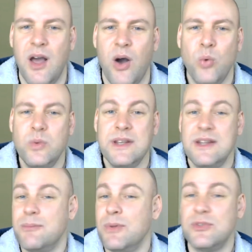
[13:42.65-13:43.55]
Only in
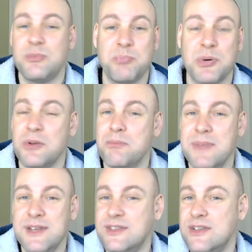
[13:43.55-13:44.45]
the most
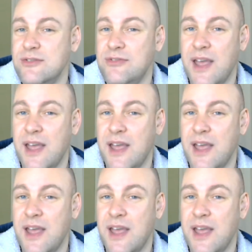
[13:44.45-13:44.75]
permissive